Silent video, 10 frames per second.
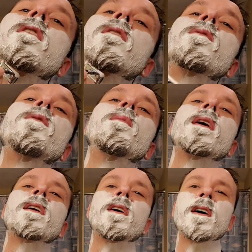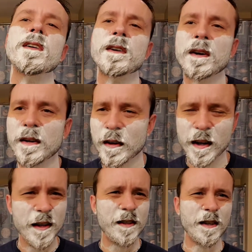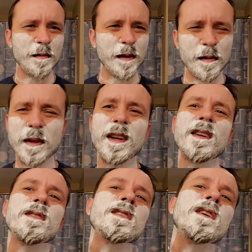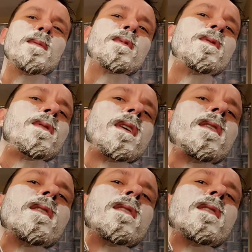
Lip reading: out with you making a hot dog in your kitchen. I'm like, what the hell is he up to now?